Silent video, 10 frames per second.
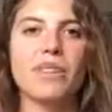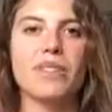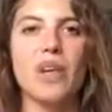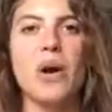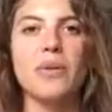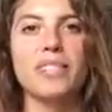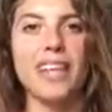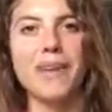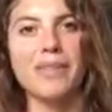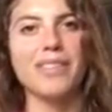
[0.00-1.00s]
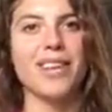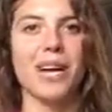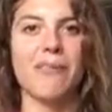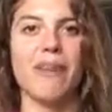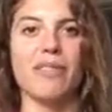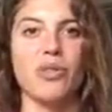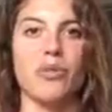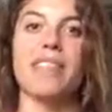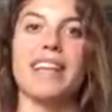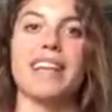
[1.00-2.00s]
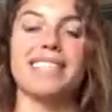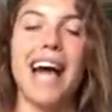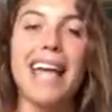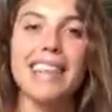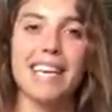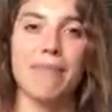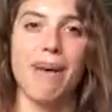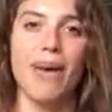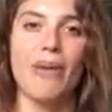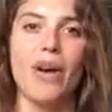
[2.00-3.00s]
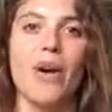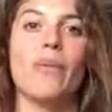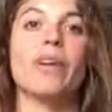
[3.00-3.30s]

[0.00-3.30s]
So today I'm going to talk about the 3 things I think about